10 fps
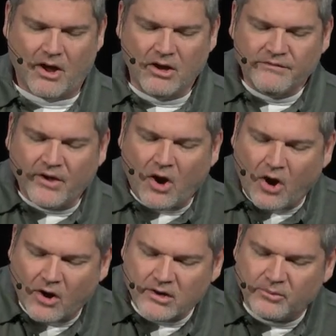All of the
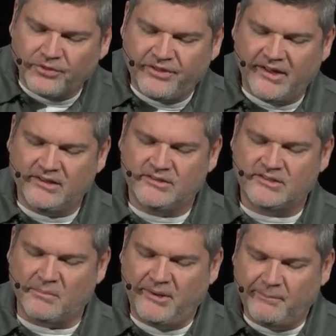horrible
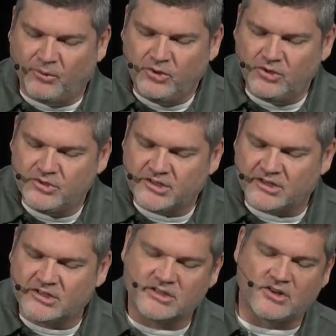things that people use
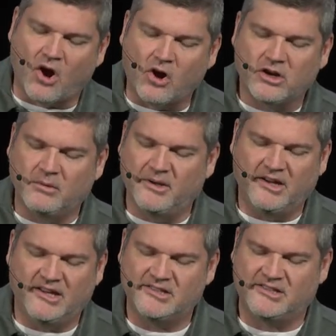as an argument
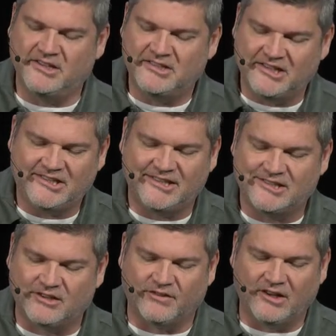against the
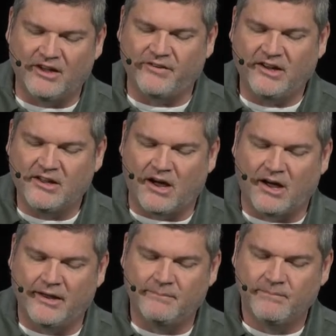existence of a loving
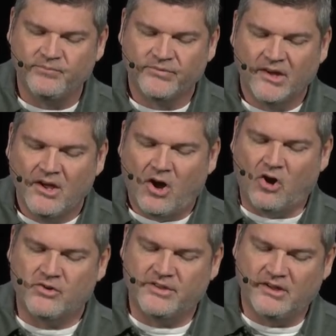God
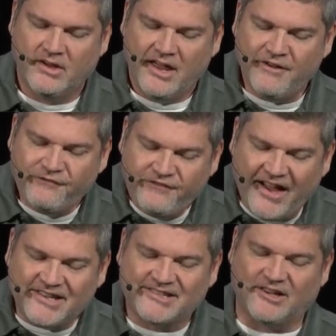are the
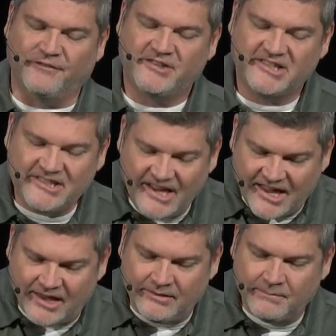effects of
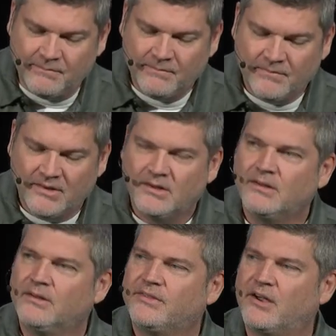sin
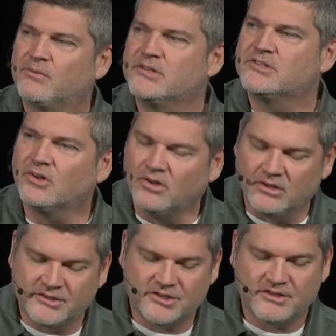that
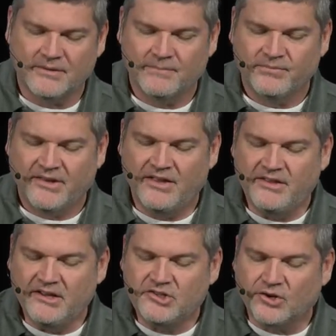results in
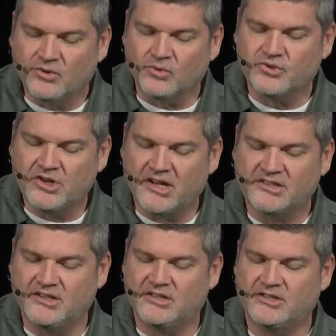the eternal
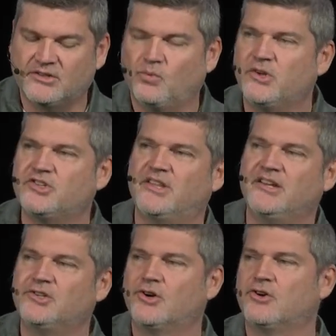justice which
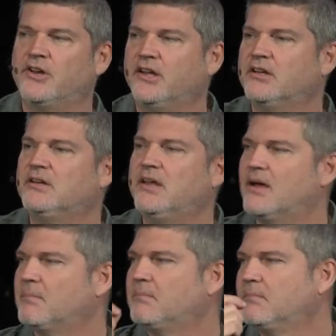they turn and
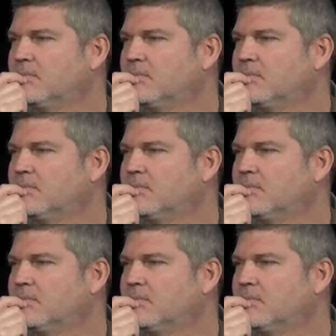condemn.